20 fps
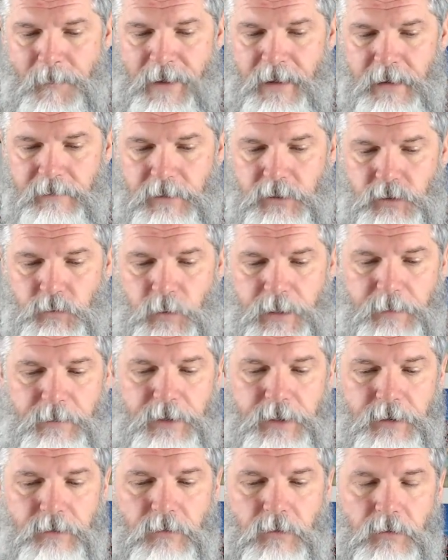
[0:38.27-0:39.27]
The
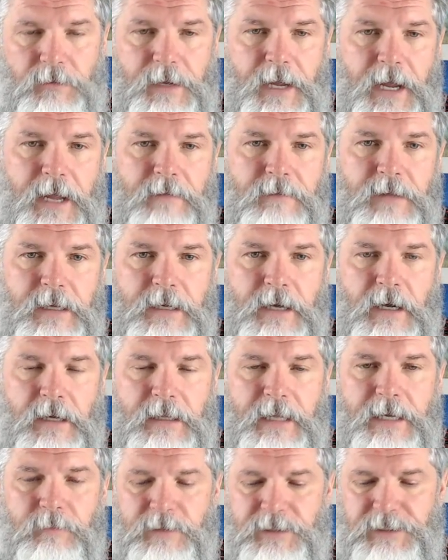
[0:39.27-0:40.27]
21-year-old and the young
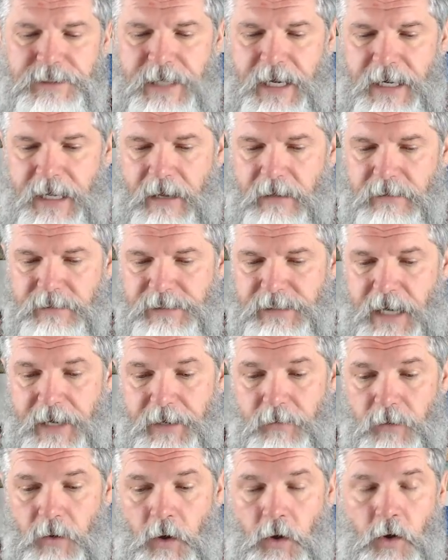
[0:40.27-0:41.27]
lady were standing
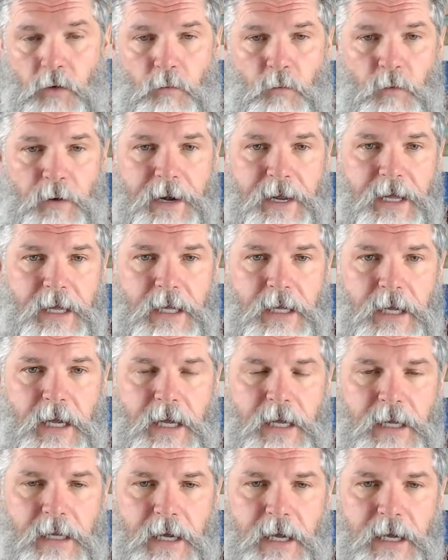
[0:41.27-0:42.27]
outside her home when
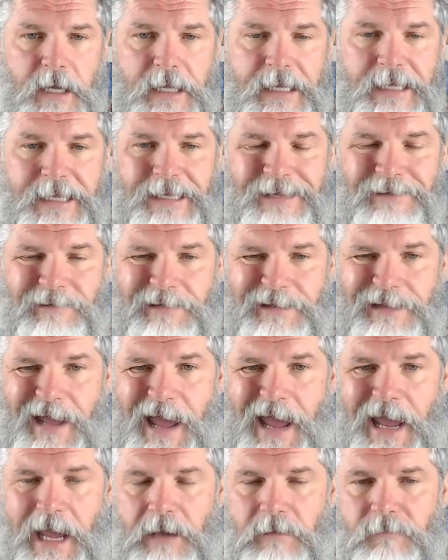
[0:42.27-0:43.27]
a
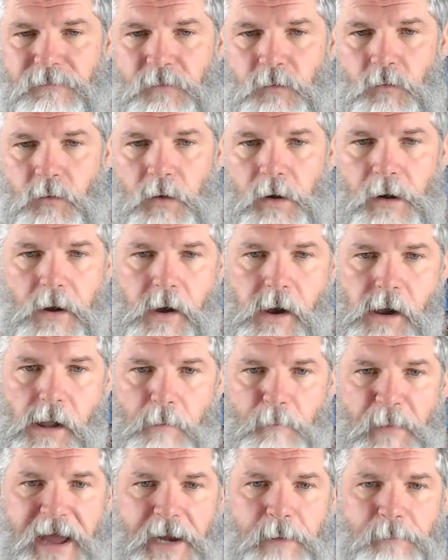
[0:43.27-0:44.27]
gang of four
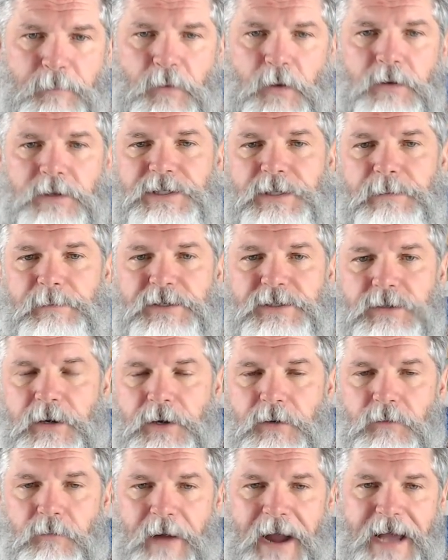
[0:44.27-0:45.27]
men approached them and
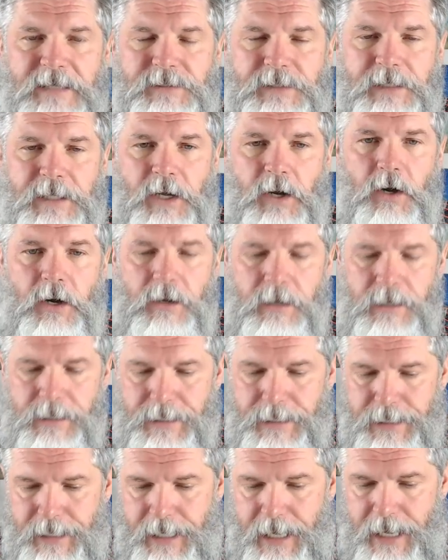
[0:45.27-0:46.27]
started harassing her
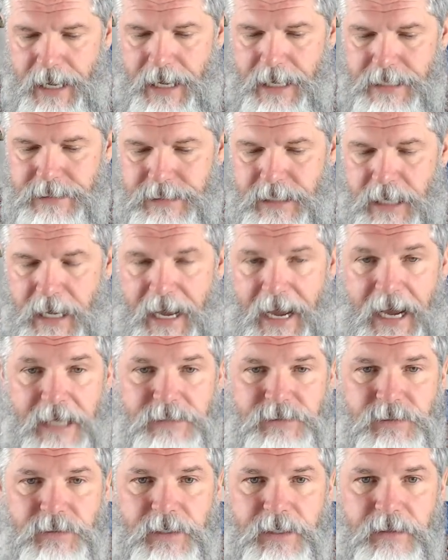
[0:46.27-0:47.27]
and
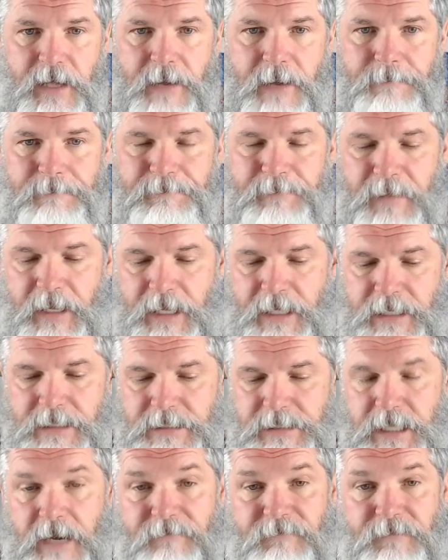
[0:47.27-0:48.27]
hassling them
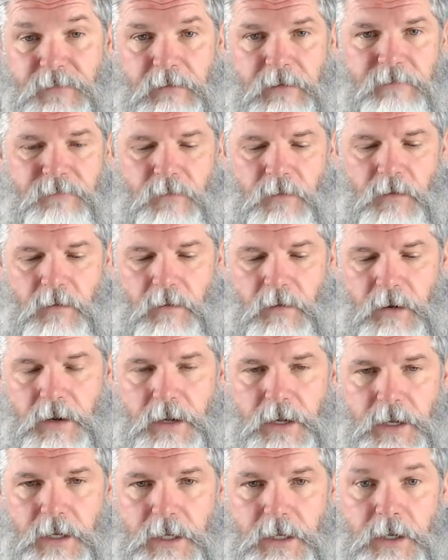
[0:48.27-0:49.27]
and fearing for
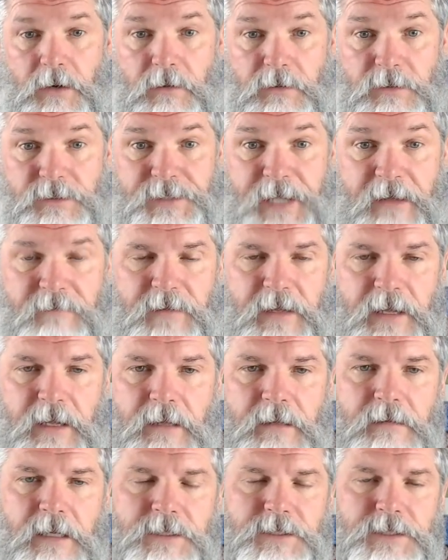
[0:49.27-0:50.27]
her
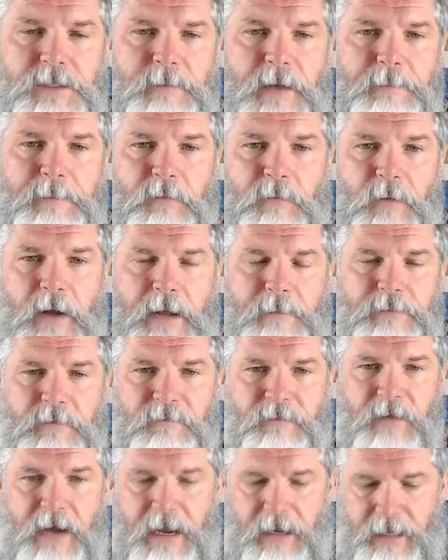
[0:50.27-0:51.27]
safety, that she may be raped
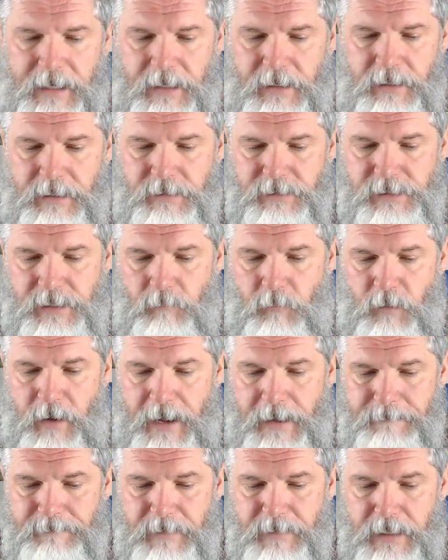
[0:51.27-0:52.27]
or violated in some
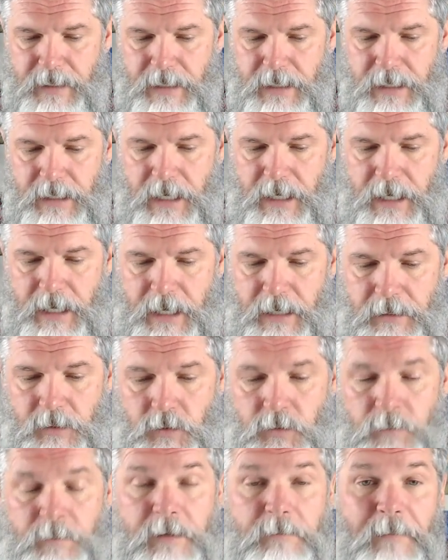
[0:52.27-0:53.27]
way.
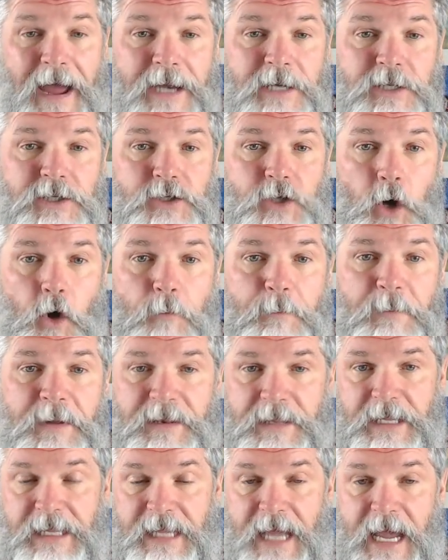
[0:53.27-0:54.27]
Nkumbi managed to
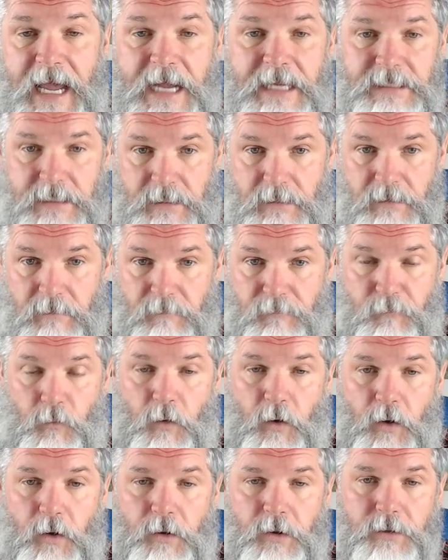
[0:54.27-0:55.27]
open the gate
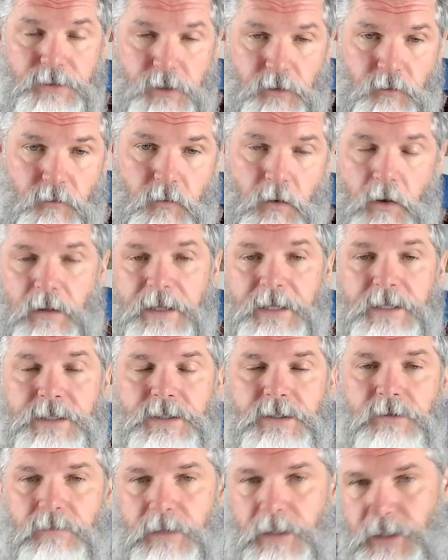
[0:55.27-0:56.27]
for her to crawl
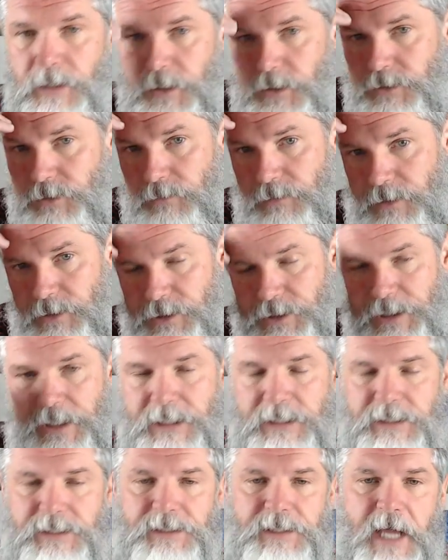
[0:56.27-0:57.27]
into so that she
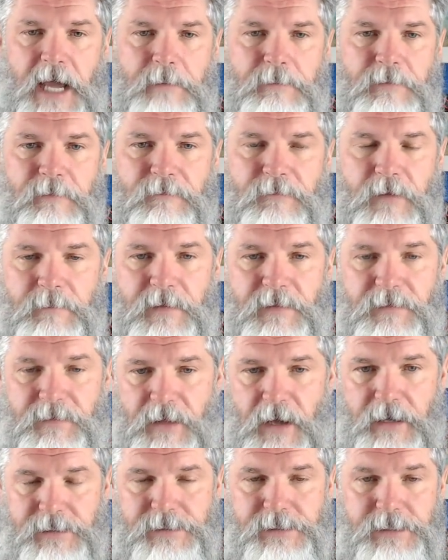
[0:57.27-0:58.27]
could escape from the
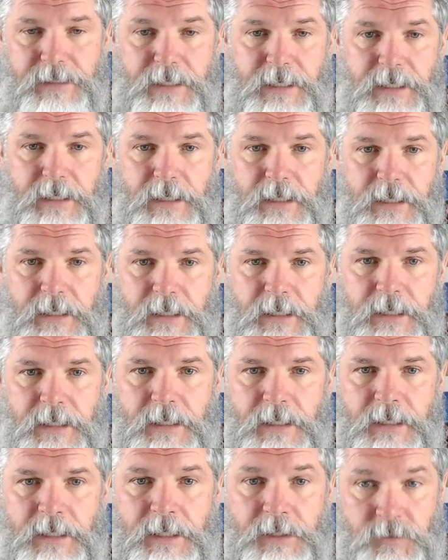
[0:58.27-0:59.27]
thugs.
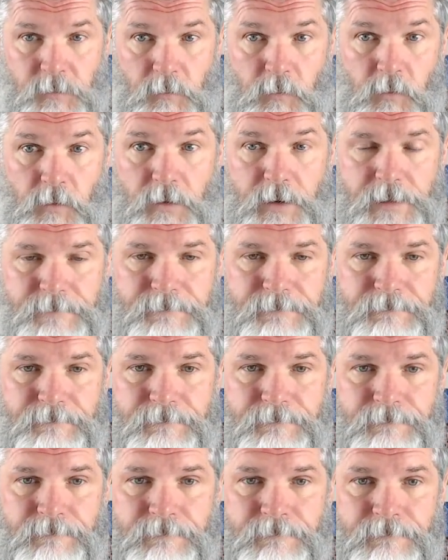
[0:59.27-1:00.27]
His reward?
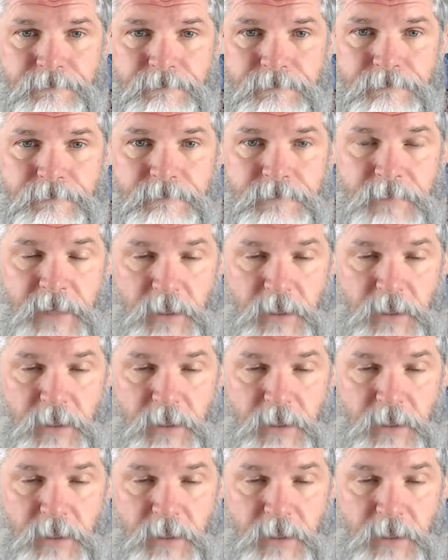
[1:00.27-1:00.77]
He